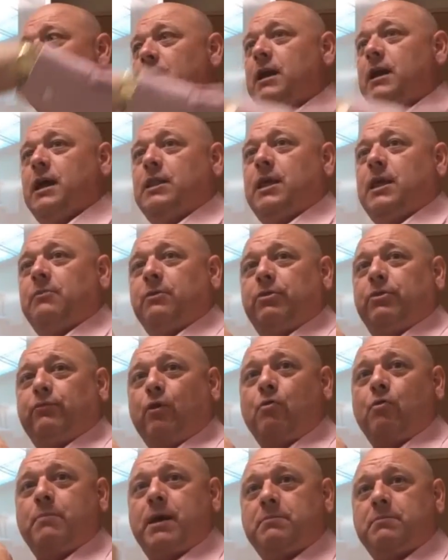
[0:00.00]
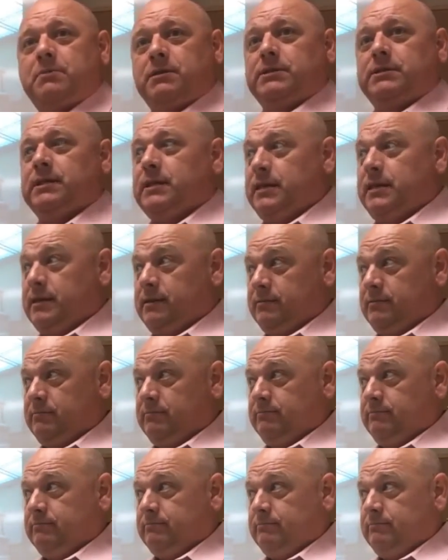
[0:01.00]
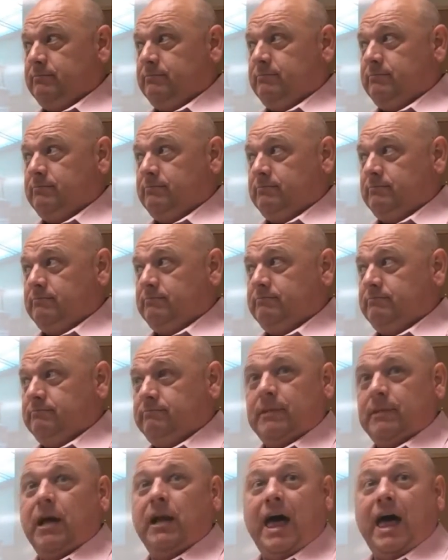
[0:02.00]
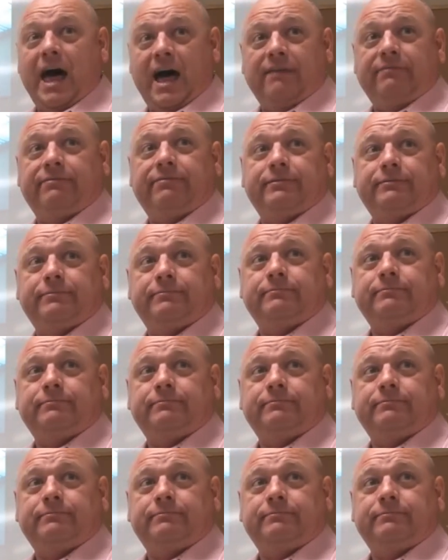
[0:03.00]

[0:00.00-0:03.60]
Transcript: and they would throw babies in it alive.